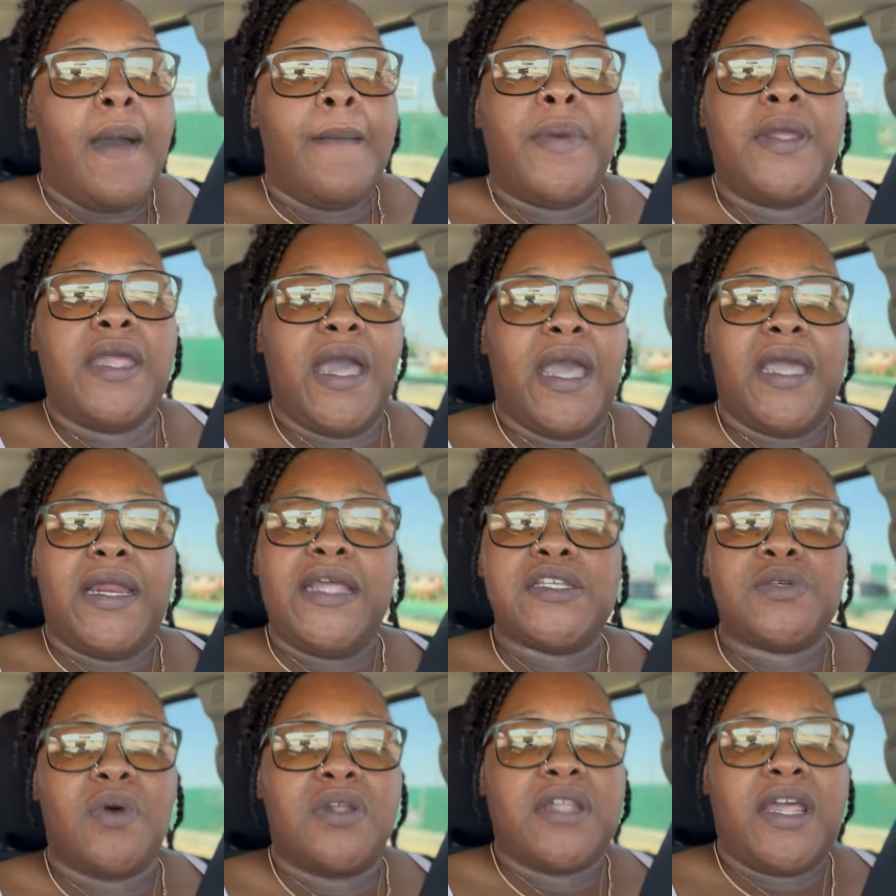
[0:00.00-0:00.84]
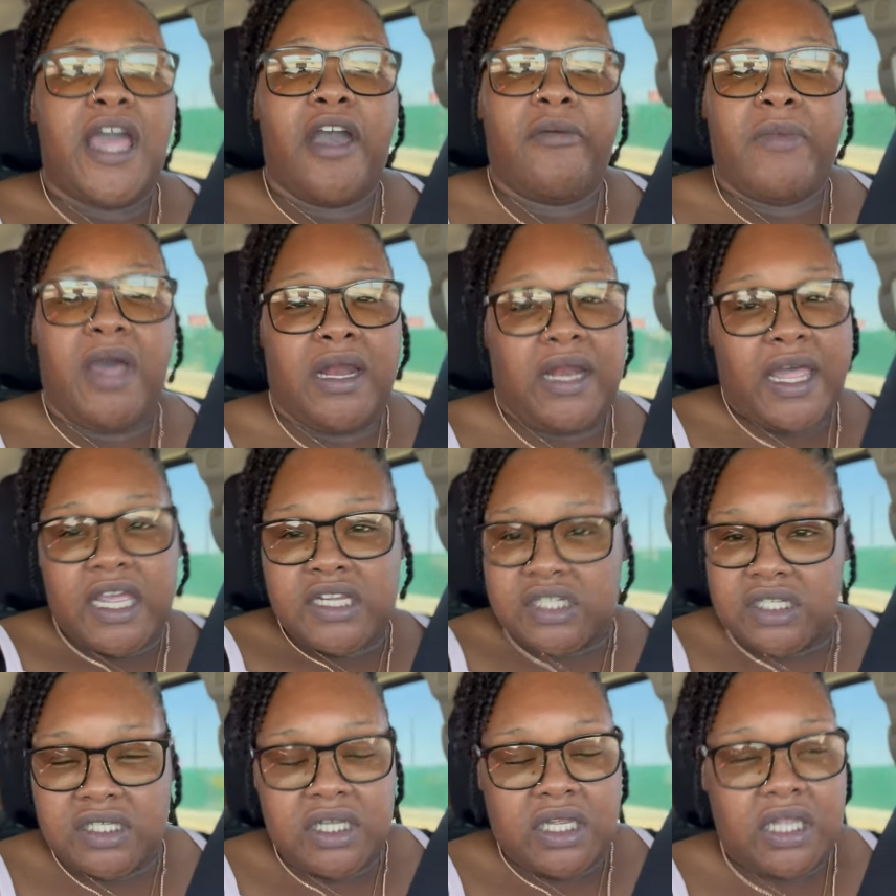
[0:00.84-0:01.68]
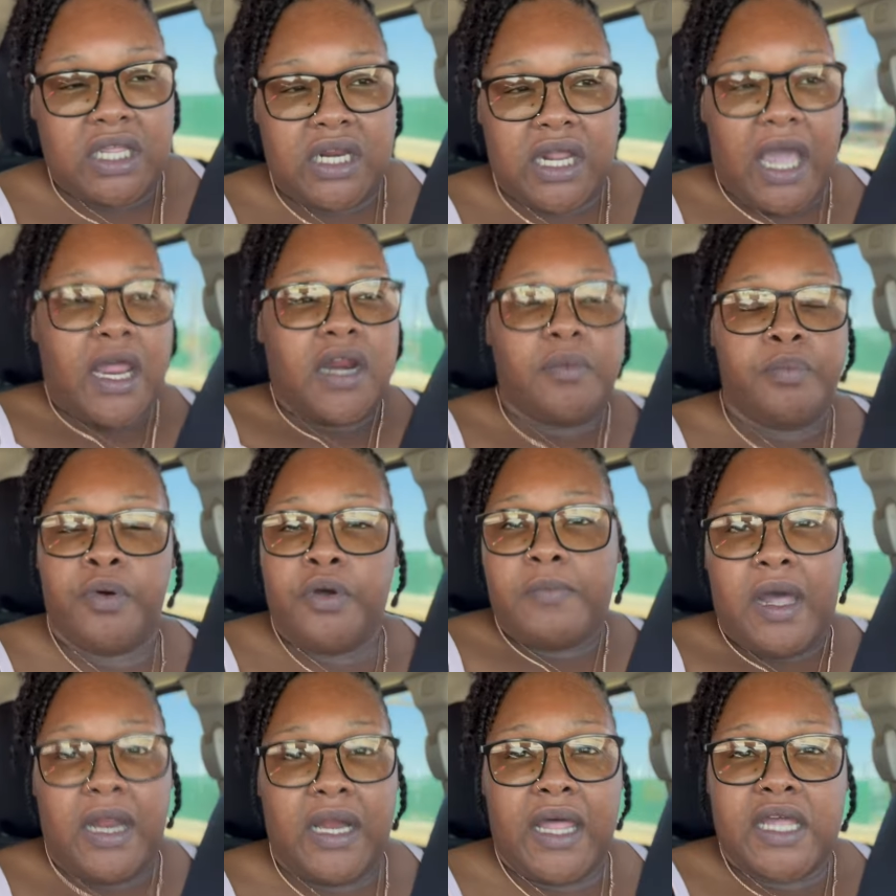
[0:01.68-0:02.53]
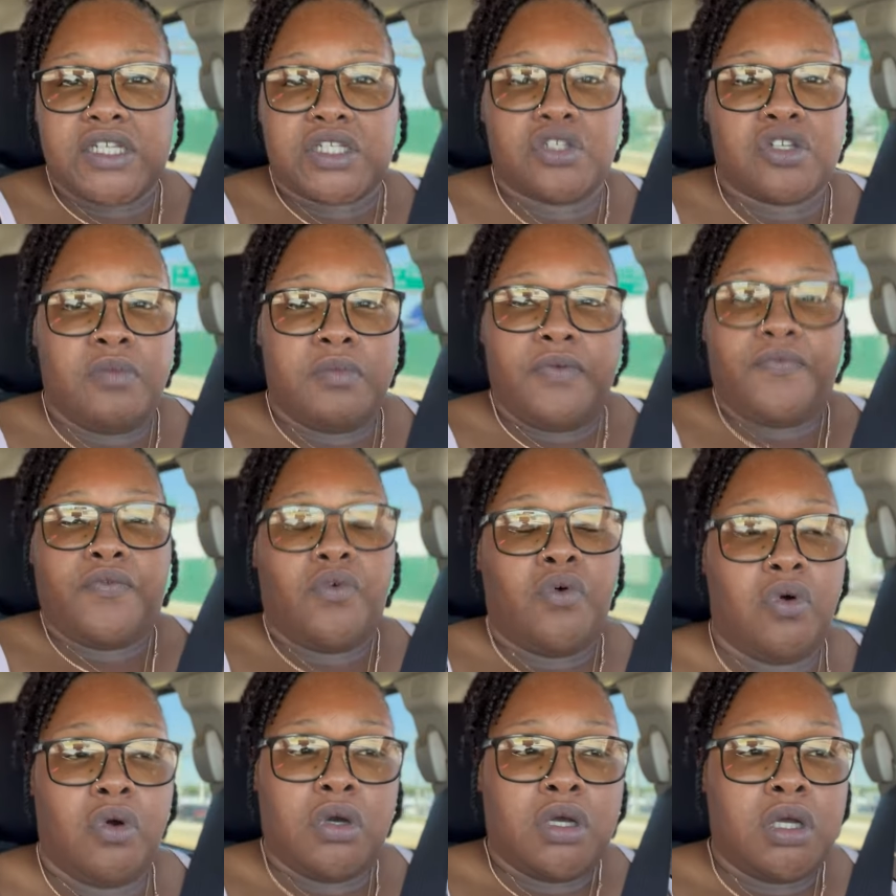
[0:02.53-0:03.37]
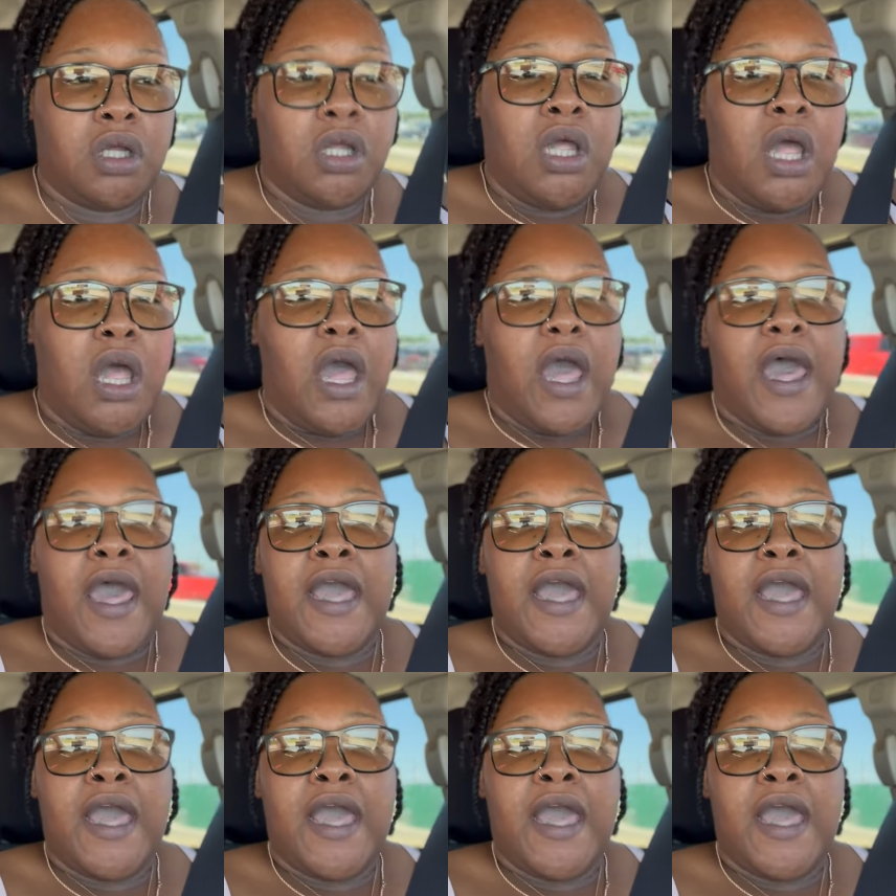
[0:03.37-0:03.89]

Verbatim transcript: But yeah, I at least wanted to have my lashes done, and I didn't put my lashes on before.